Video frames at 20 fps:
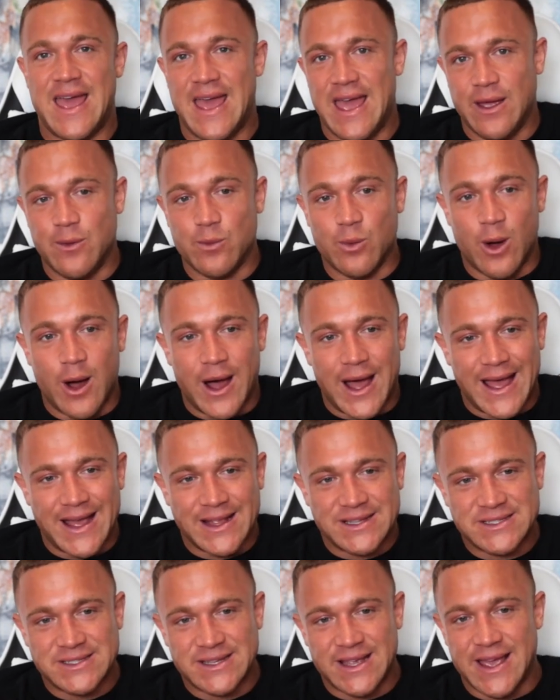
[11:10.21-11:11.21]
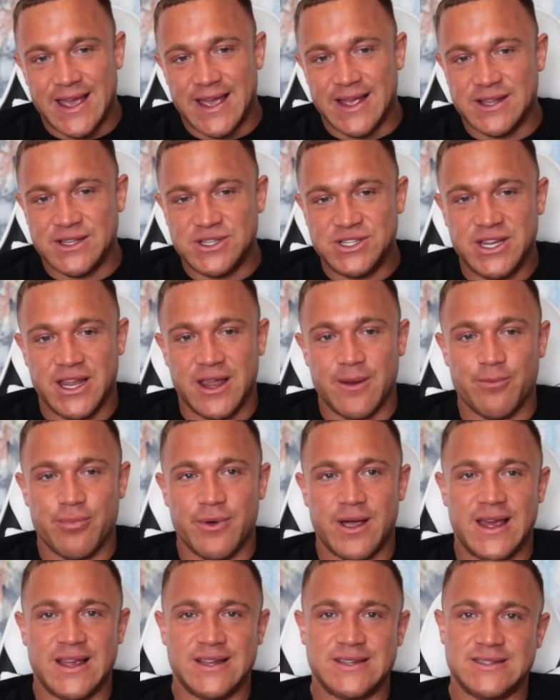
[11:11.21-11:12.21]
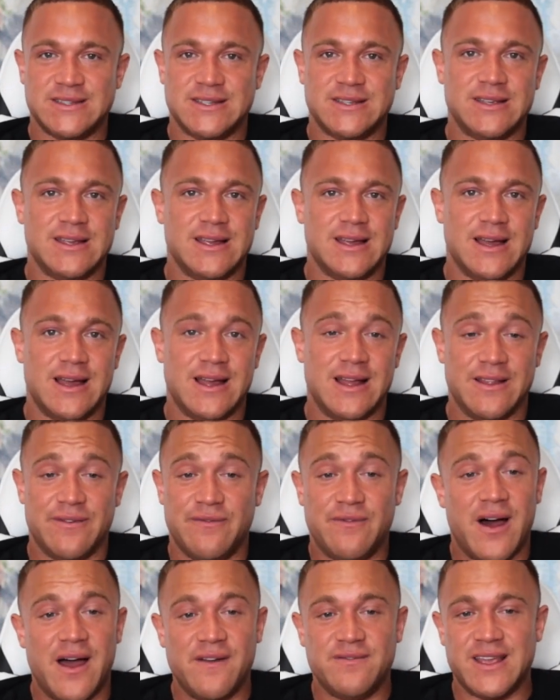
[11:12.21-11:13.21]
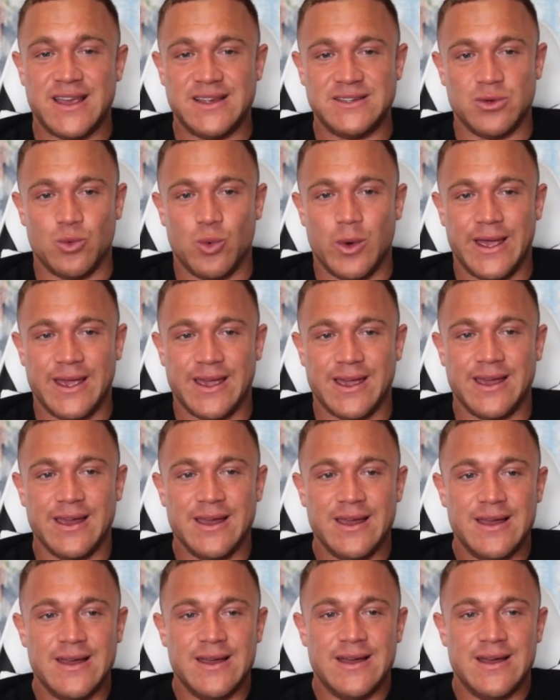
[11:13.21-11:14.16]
egg whites and chicken breasts 5 days a week.